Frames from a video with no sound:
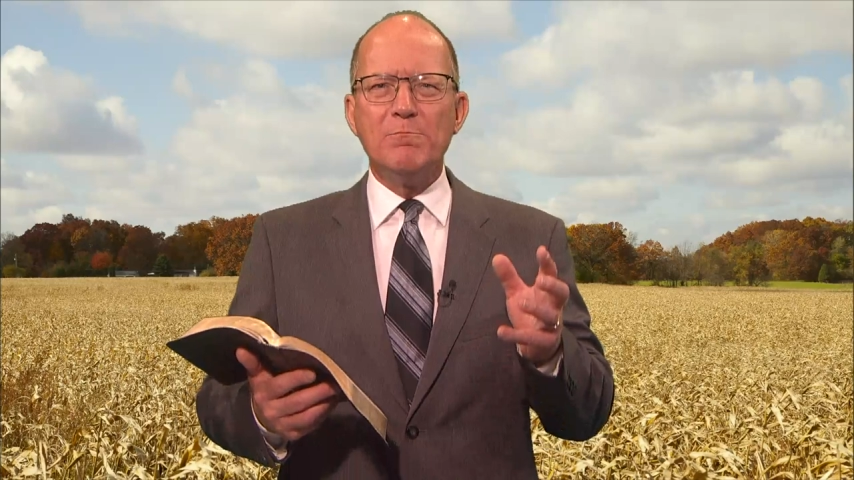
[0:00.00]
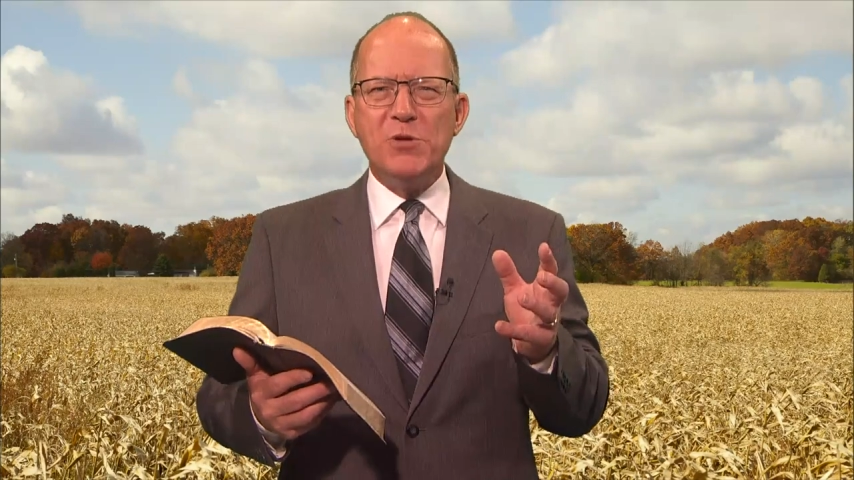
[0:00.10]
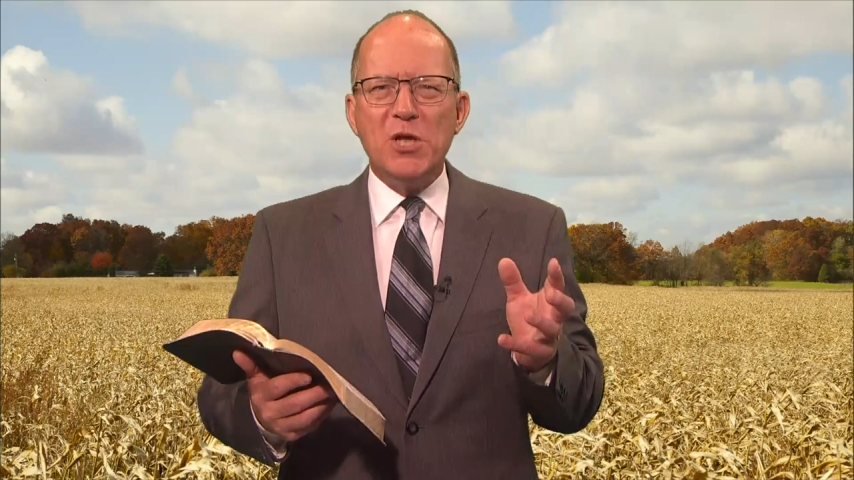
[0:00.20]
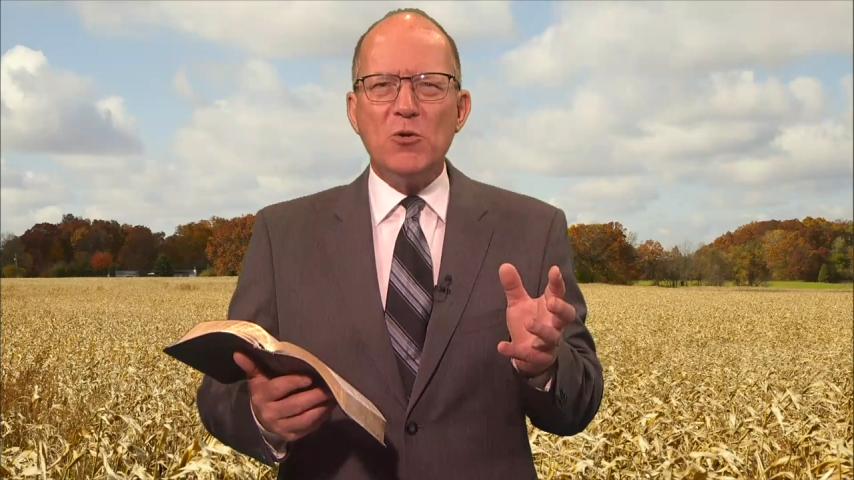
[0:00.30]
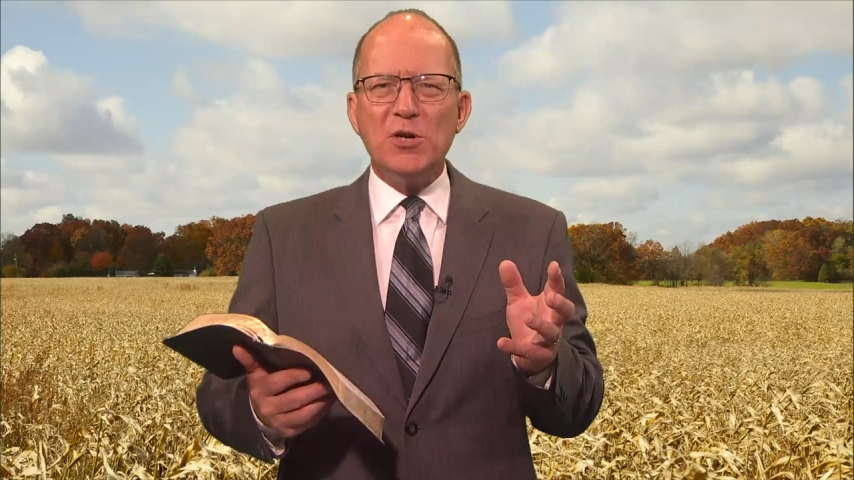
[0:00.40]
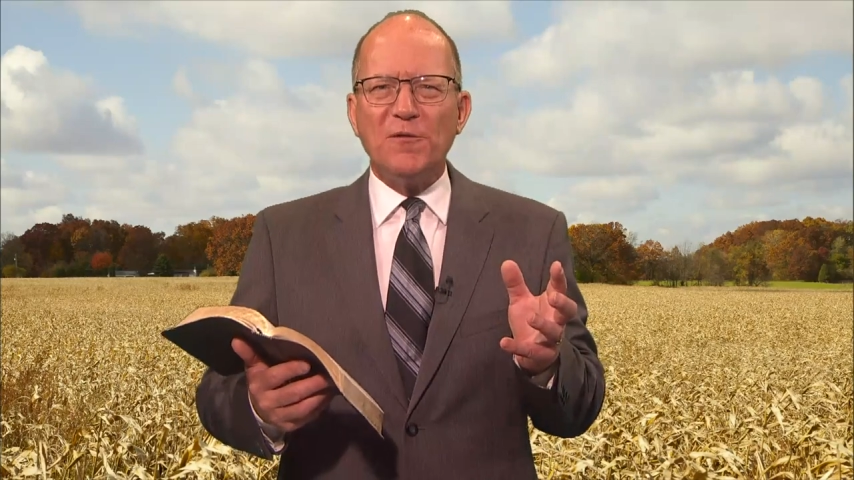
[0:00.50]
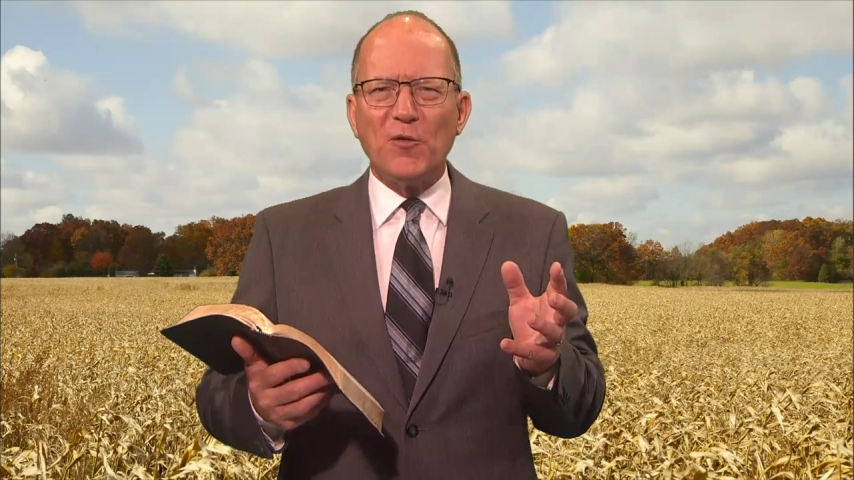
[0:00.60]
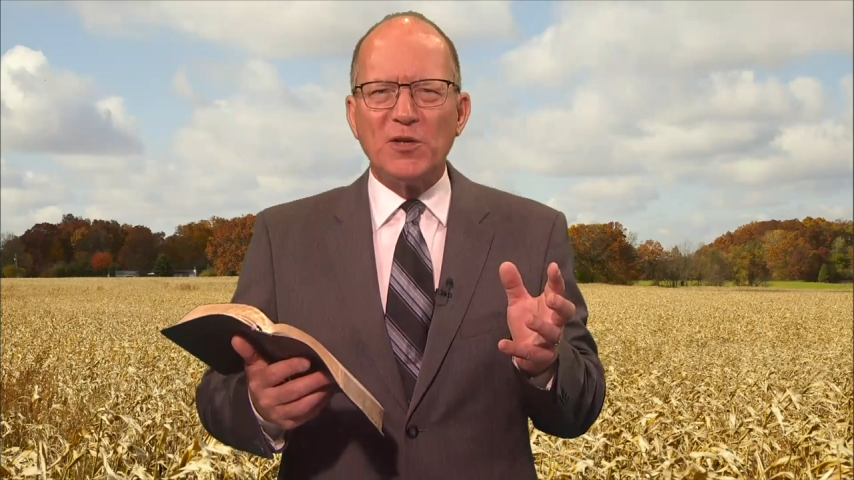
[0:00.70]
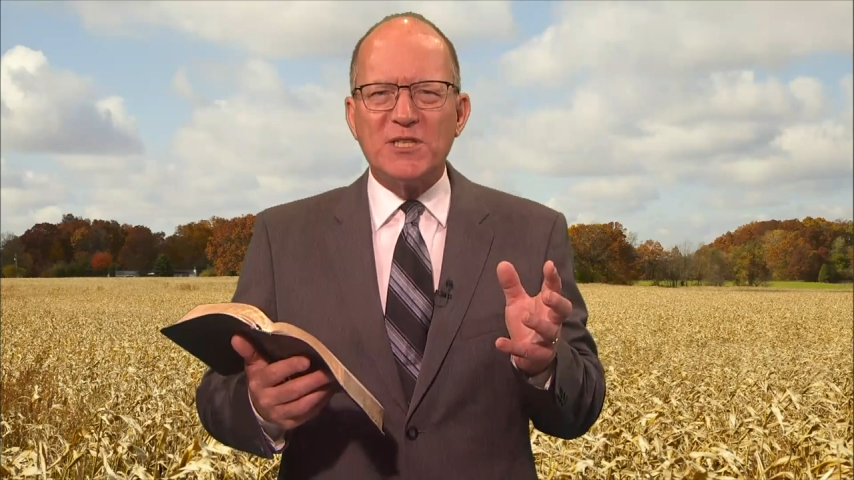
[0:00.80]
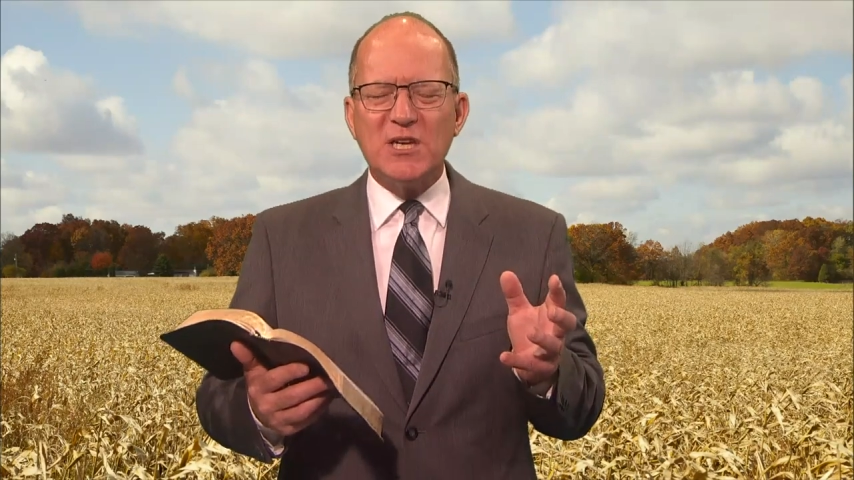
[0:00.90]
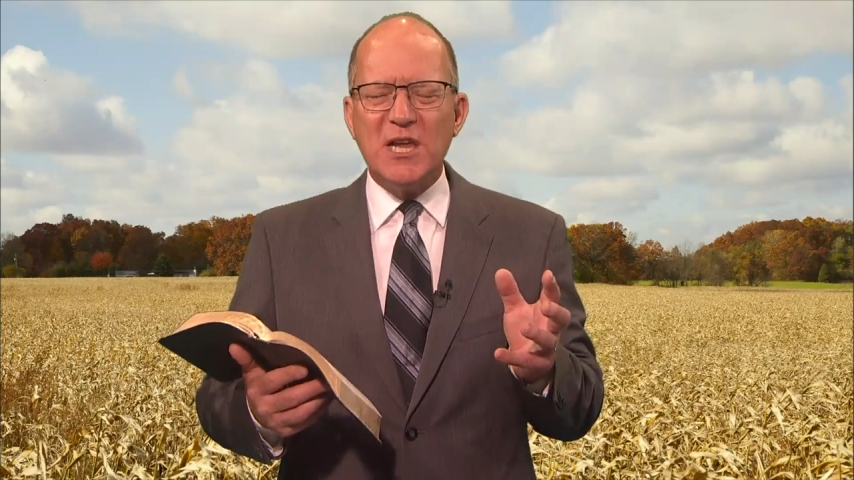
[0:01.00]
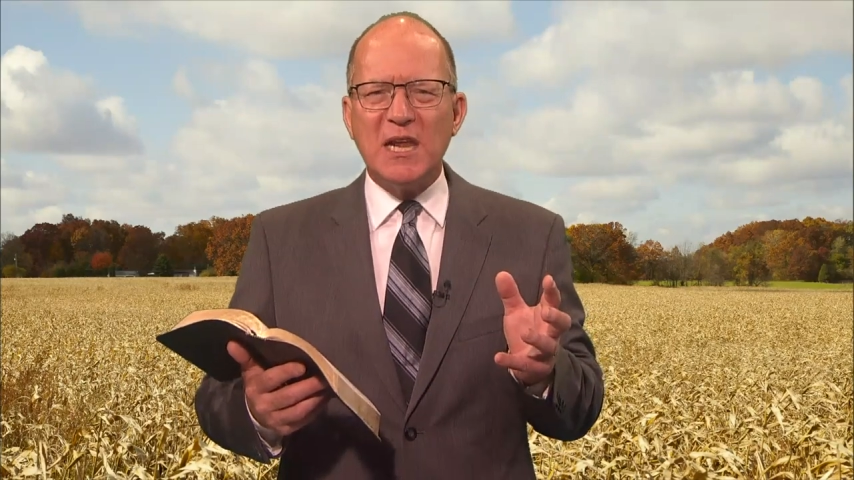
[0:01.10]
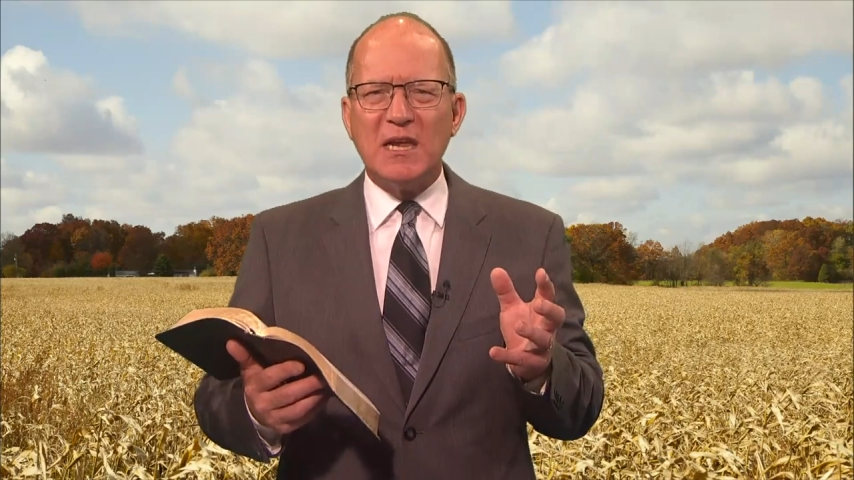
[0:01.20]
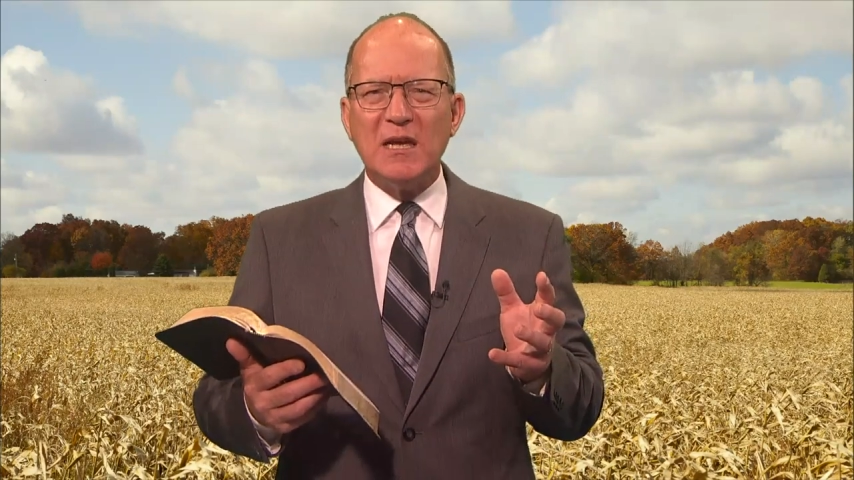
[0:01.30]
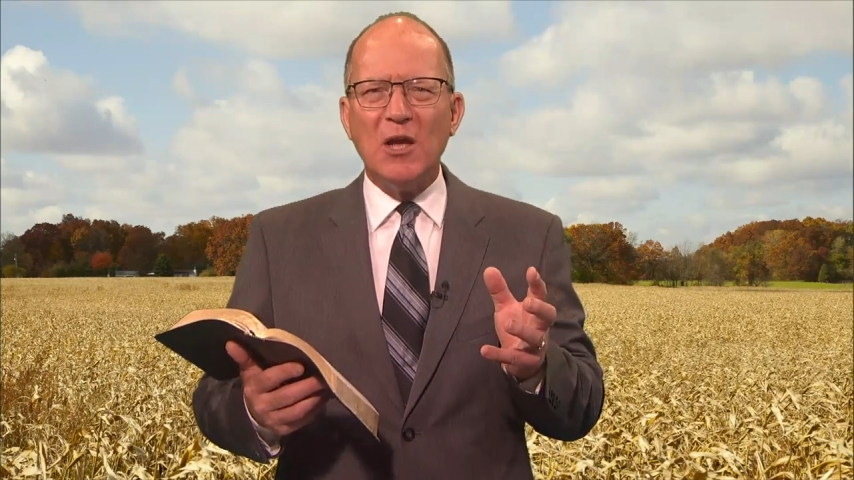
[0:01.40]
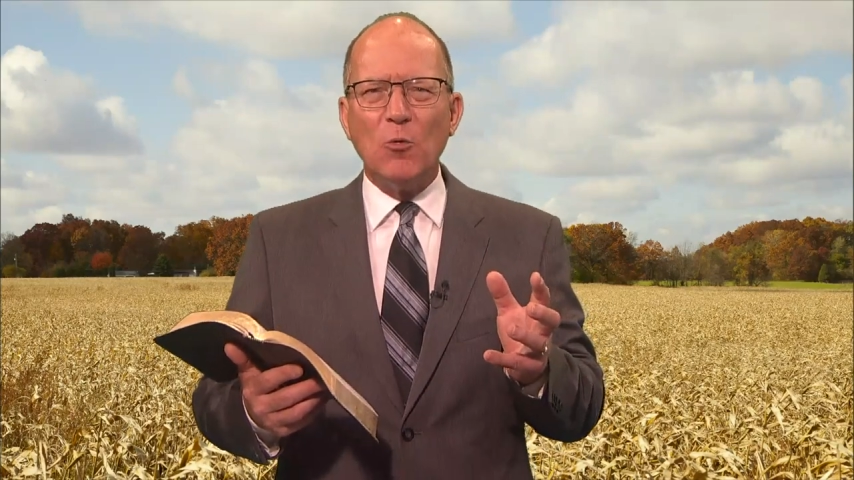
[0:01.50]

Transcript: beautiful scene.